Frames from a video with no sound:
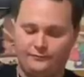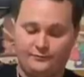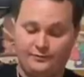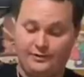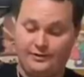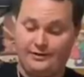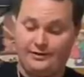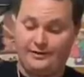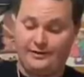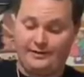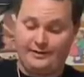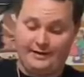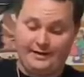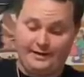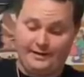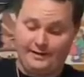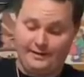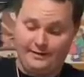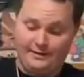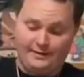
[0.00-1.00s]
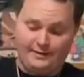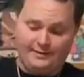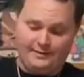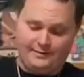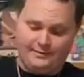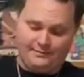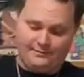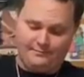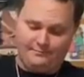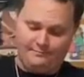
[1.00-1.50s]
They're gonna get
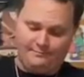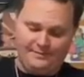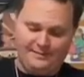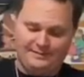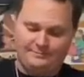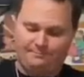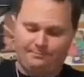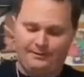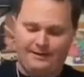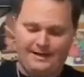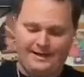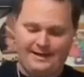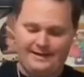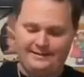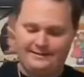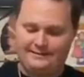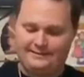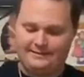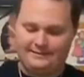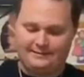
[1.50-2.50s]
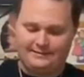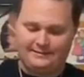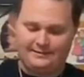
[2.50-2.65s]
misplaced.